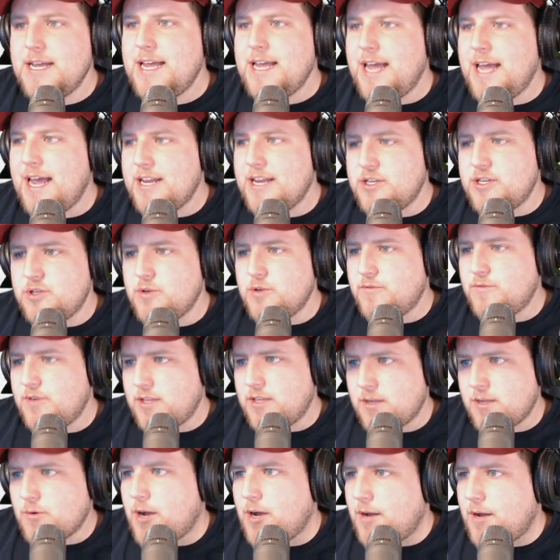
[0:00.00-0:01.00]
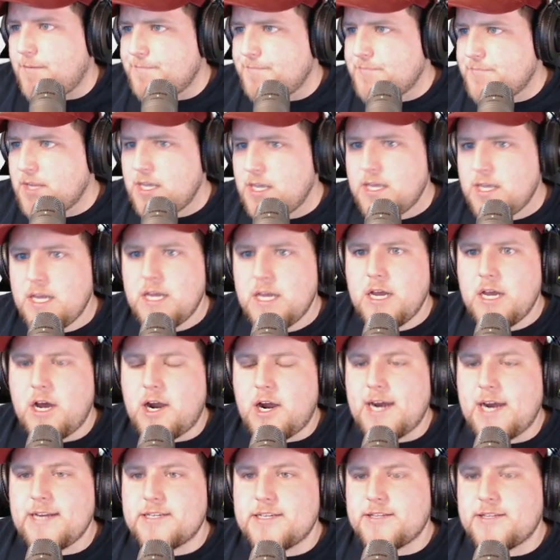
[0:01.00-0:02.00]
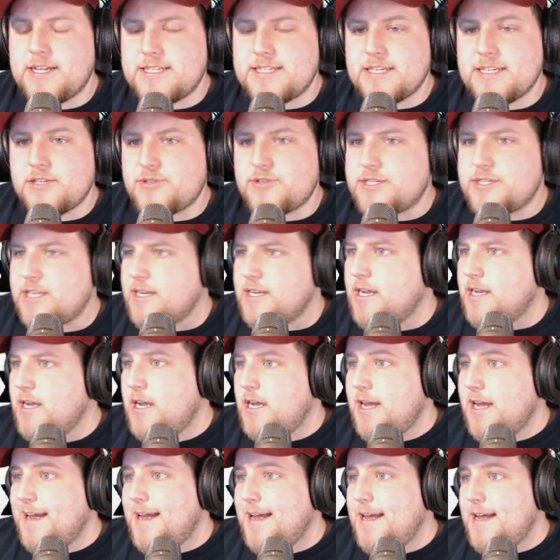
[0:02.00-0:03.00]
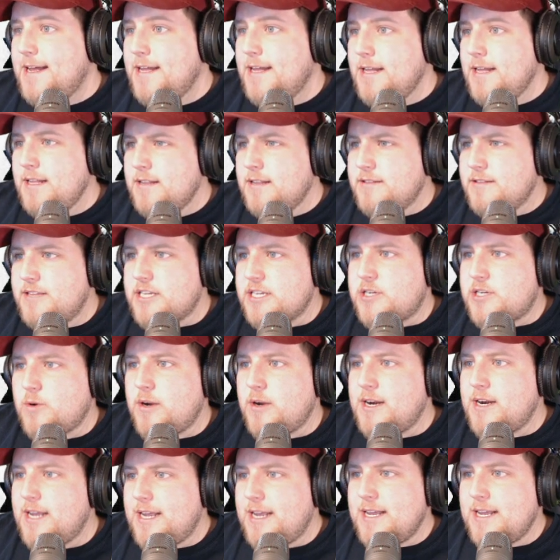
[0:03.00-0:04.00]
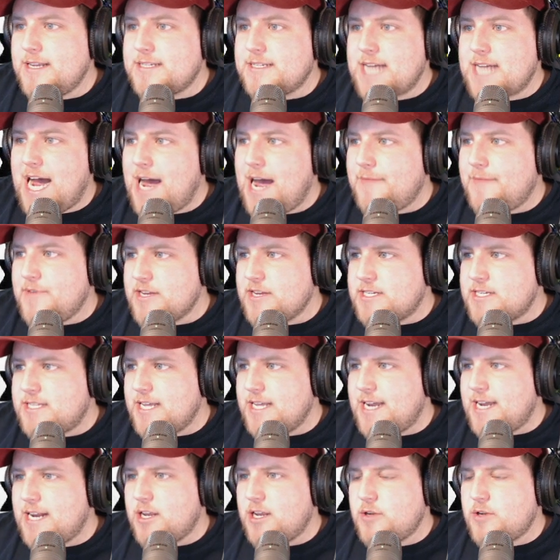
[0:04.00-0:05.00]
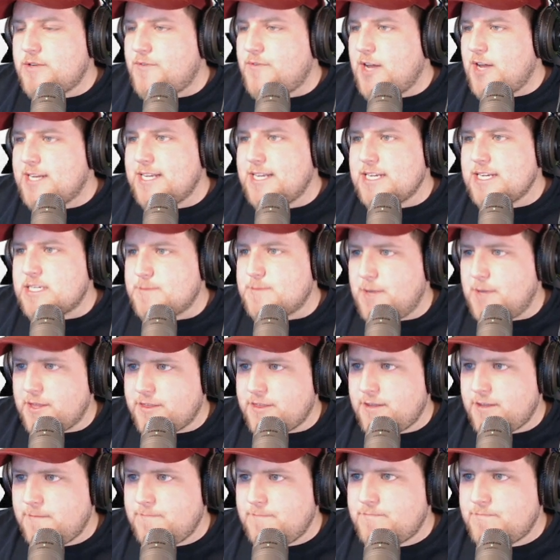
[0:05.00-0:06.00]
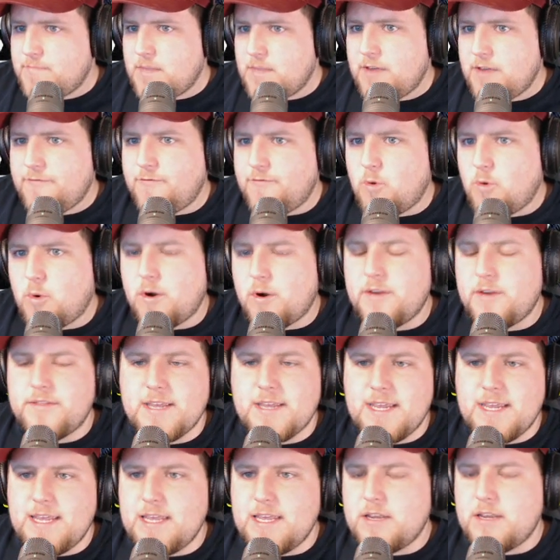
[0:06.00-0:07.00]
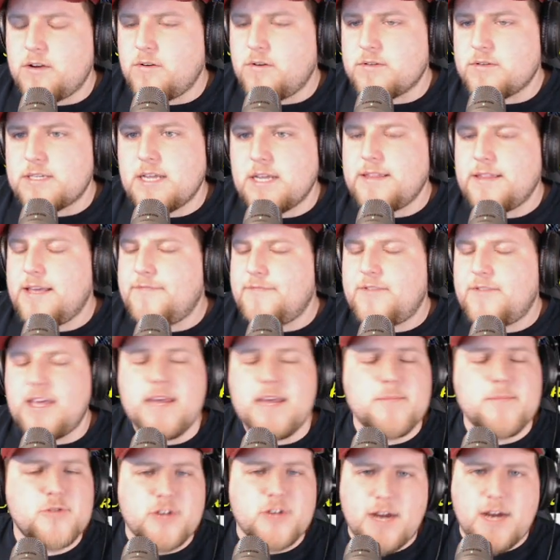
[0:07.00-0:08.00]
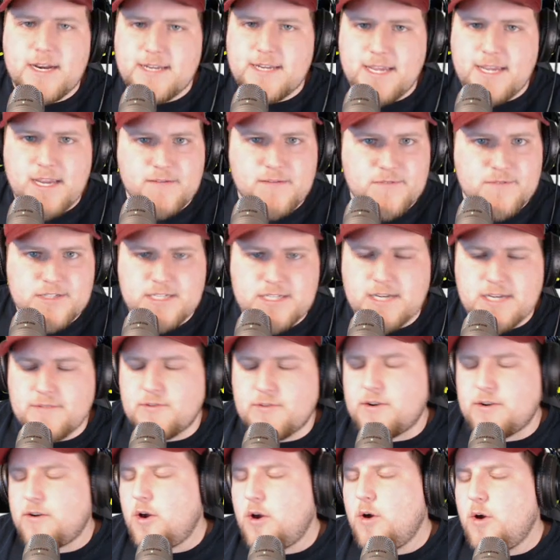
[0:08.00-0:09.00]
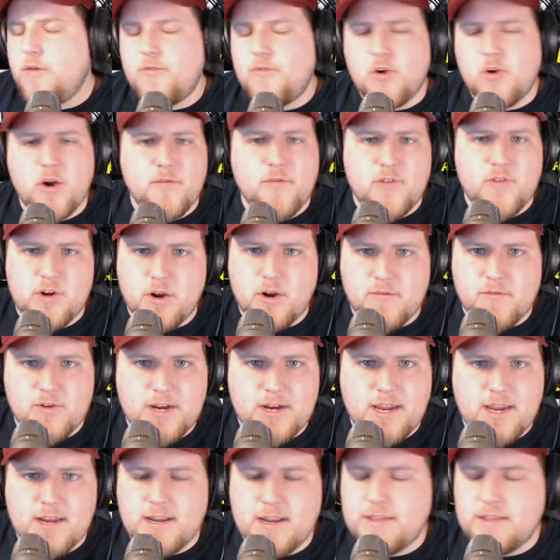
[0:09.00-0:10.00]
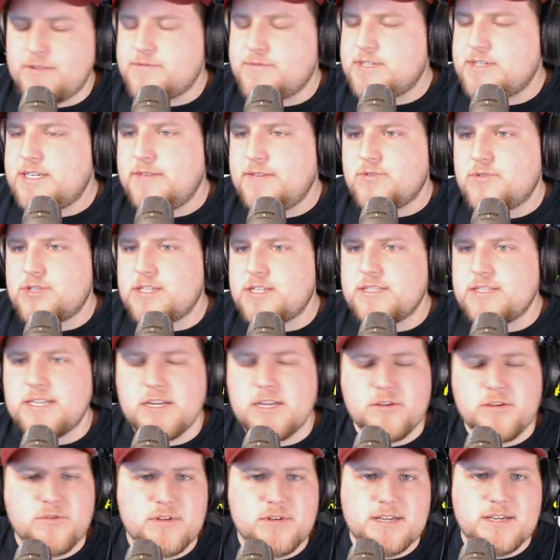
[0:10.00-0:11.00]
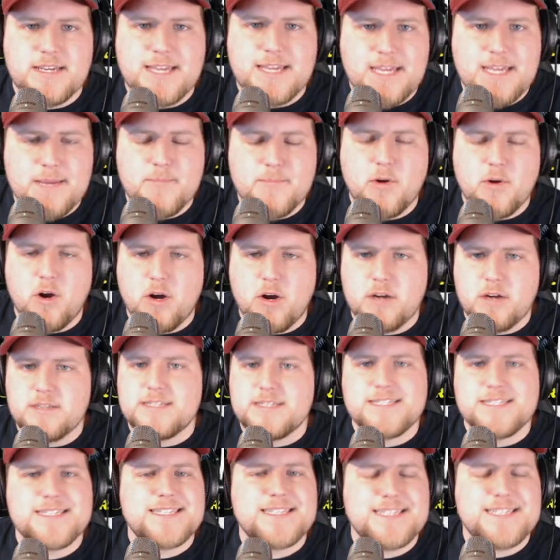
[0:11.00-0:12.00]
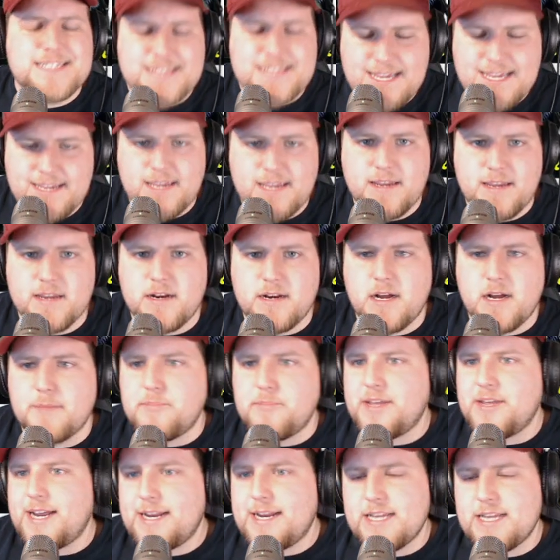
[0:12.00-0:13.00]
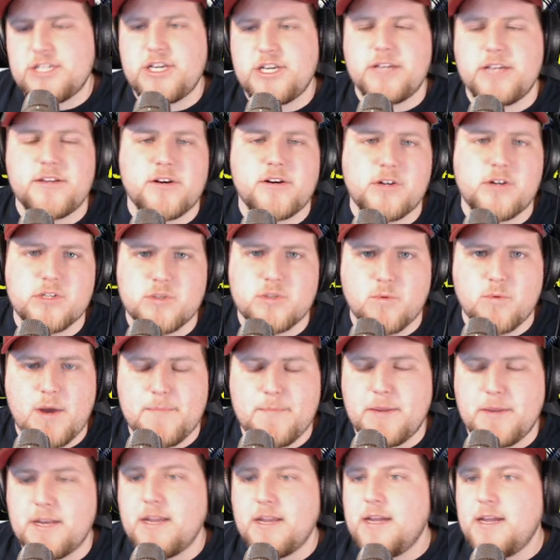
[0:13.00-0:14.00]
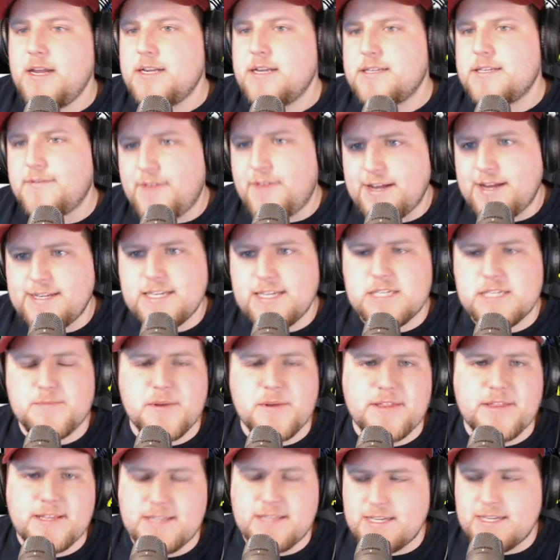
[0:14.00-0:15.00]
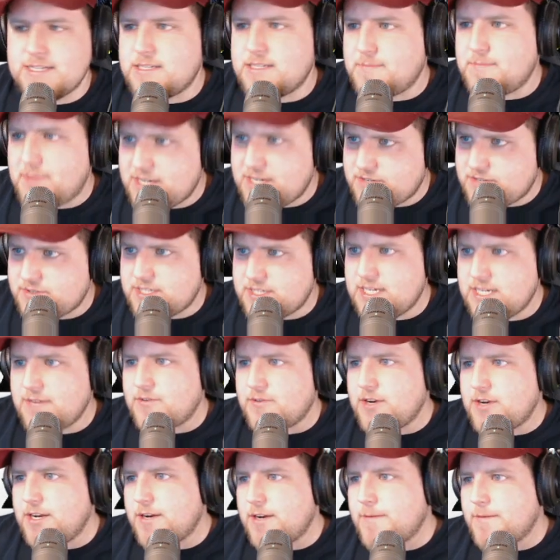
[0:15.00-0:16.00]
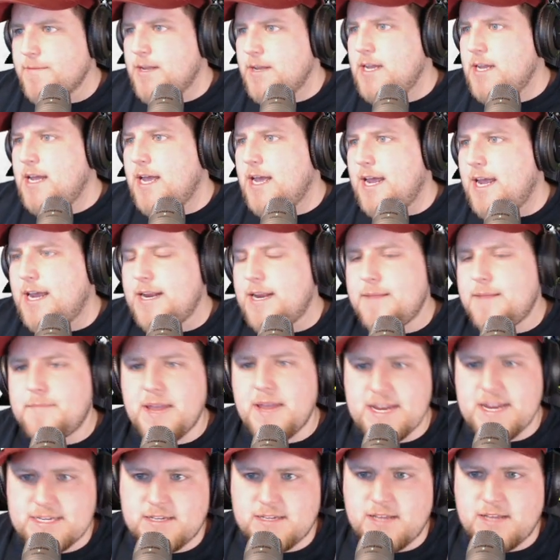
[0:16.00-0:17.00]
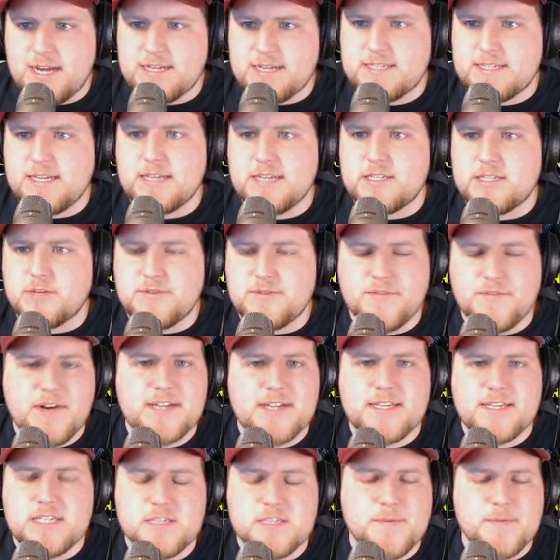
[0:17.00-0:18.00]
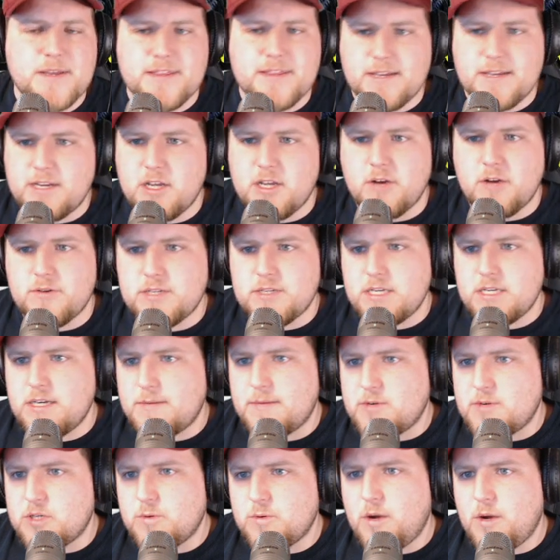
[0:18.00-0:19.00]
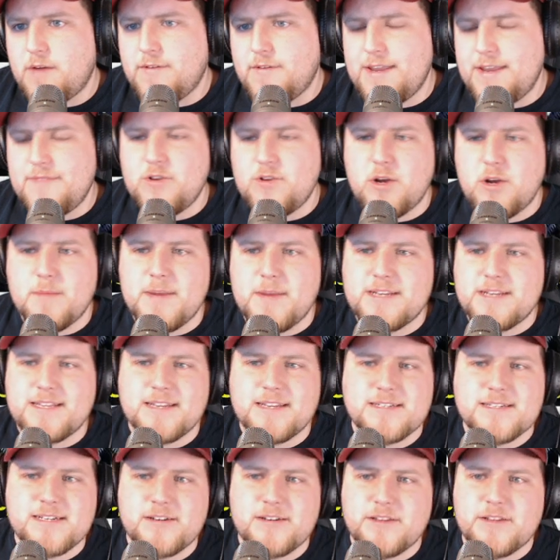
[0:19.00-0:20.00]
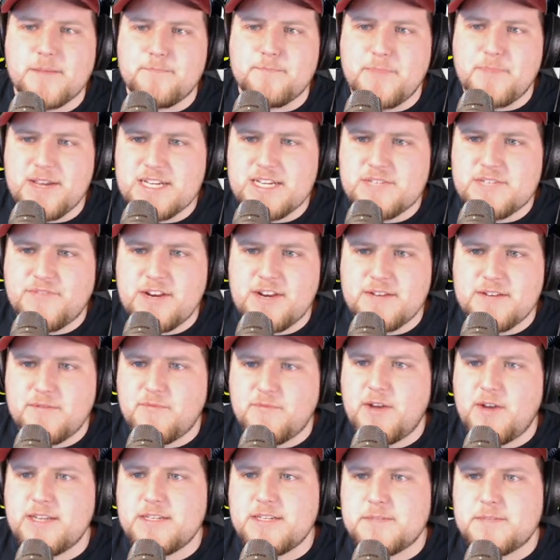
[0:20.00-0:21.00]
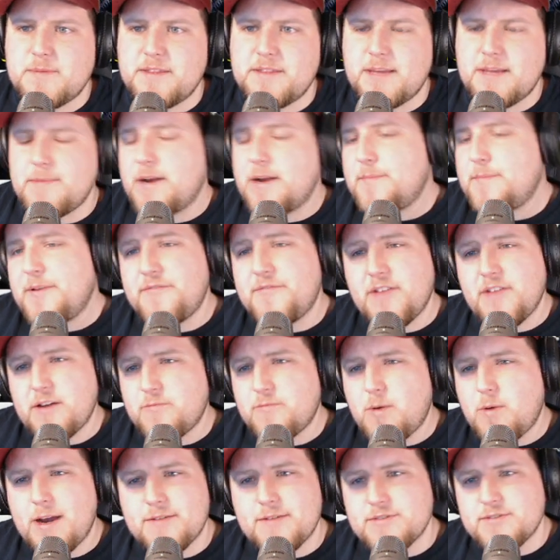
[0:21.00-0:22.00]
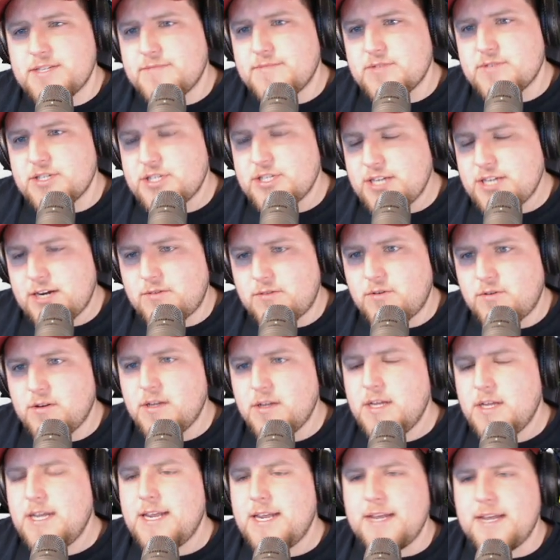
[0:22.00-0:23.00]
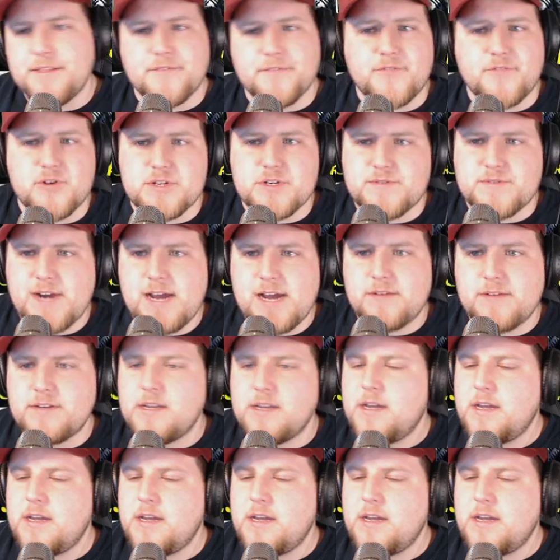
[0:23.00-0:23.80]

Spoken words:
and do really well. All right, so that's interesting. This one is obvious. They got to go Devontae Smith for the Eagles. They keep trying to hit receiver over and over again, and the receivers continue to keep on stinking it up. They got to get Jalen Hurts a weapon. Devontae Smith, I think, is the best receiver here, and it makes a lot of sense. So Devontae Smith goes number 12. Even though I'm not necessarily the biggest fan of Devontae Smith, I'm not a big fan of wide receivers in general in the first round,